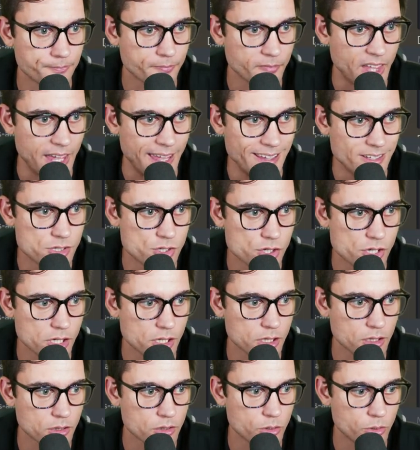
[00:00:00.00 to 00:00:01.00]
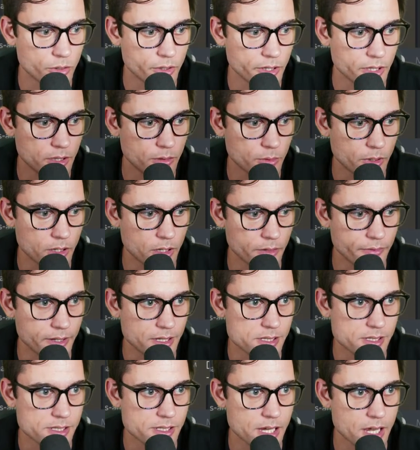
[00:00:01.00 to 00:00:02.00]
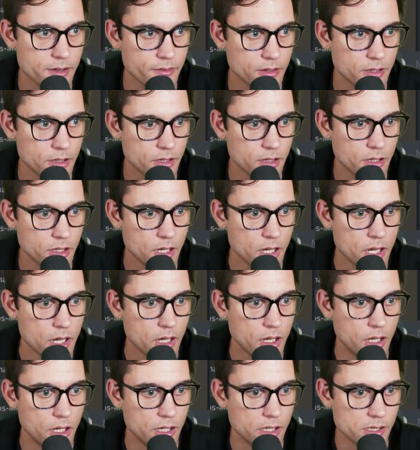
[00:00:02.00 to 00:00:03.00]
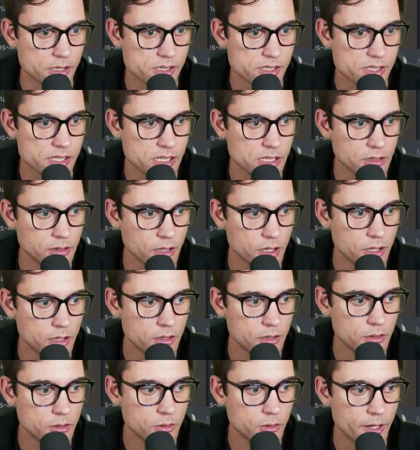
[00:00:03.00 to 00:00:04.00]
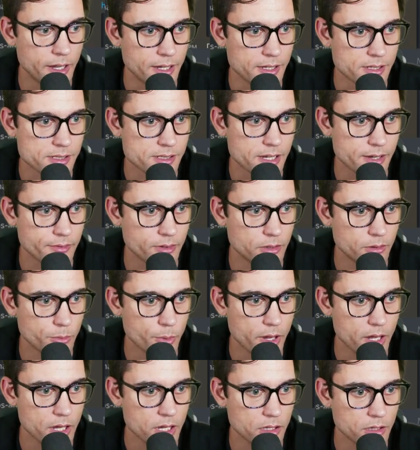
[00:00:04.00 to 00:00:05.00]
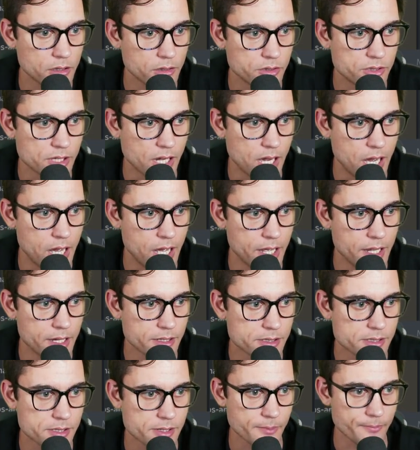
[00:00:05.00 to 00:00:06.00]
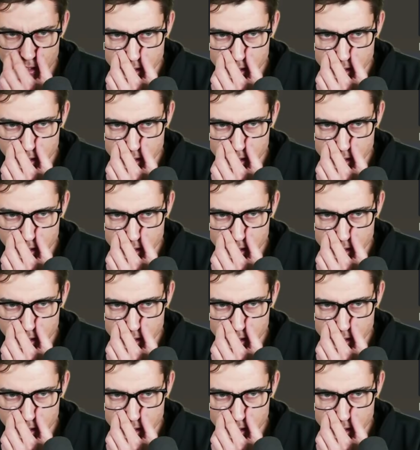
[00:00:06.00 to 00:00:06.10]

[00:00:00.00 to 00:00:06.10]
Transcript: Engine coin went off at 7, CeeLo at 7:08, Dot.